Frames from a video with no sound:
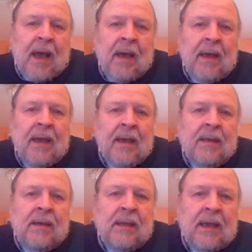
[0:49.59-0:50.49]
uh,
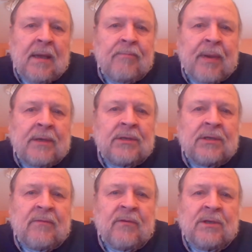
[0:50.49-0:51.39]
and again, patients and
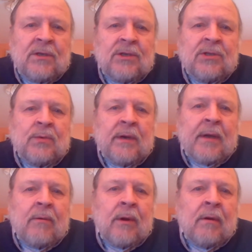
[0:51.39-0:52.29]
physicians were not
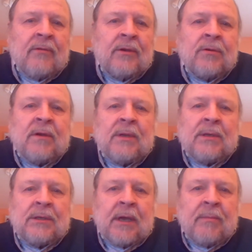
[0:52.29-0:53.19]
aware of the treatment
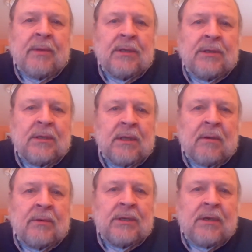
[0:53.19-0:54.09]
assignments that they
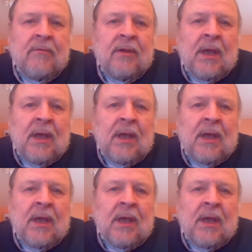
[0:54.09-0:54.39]
received.